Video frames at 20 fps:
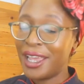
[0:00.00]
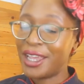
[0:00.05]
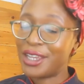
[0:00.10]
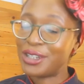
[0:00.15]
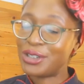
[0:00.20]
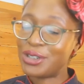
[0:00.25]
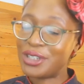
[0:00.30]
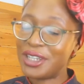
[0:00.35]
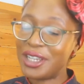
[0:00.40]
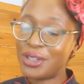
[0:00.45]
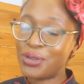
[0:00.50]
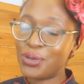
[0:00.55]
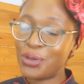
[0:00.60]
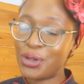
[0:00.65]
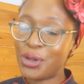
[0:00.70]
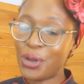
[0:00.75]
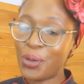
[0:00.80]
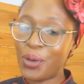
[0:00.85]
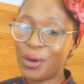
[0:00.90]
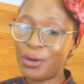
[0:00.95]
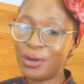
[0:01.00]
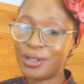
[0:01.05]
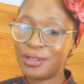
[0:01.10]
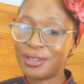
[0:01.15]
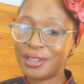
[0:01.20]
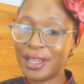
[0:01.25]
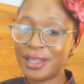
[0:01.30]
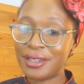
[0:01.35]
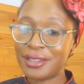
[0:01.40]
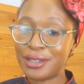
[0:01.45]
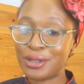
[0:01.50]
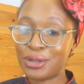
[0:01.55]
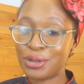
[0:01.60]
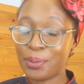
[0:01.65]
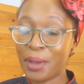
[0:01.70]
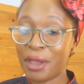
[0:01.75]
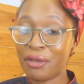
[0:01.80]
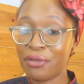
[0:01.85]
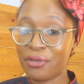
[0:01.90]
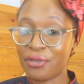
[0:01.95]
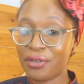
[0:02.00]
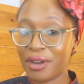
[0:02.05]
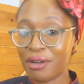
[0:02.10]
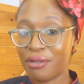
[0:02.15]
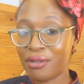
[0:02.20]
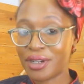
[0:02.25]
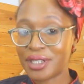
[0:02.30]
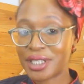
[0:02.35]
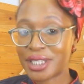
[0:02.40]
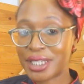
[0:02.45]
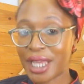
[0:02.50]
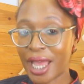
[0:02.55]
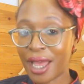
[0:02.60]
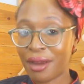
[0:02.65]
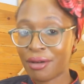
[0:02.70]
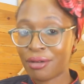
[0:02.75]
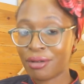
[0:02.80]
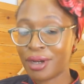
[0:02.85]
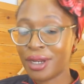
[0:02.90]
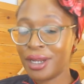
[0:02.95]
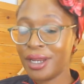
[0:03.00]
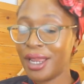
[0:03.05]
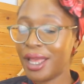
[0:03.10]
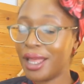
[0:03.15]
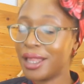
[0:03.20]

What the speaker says: In today's video, we're going to get into my fragrance diary,